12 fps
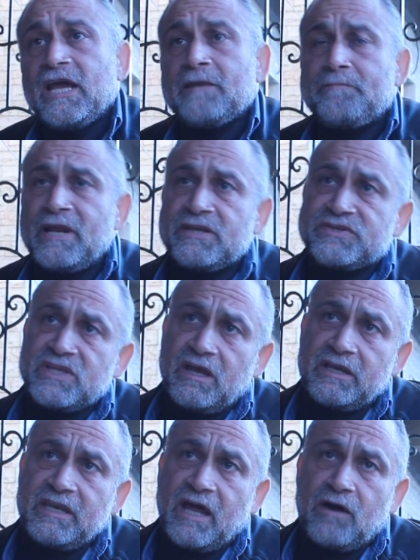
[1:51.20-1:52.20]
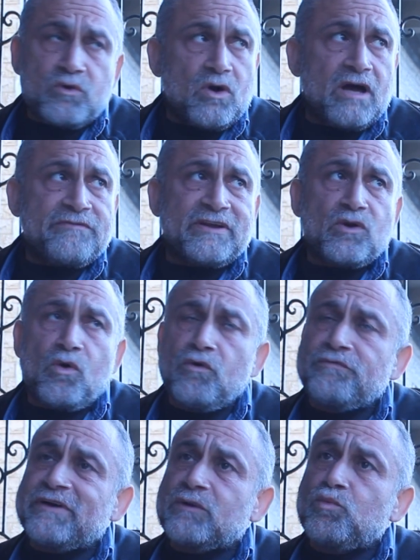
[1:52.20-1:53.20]
In Palestine now you have an
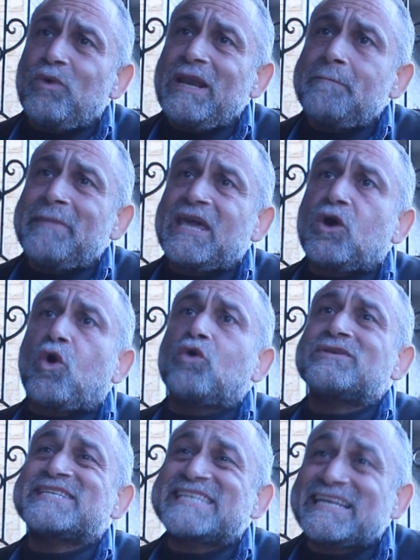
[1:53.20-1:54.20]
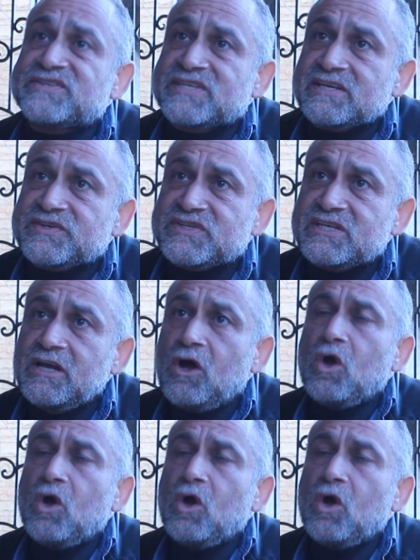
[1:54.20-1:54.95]
overwhelming consensus.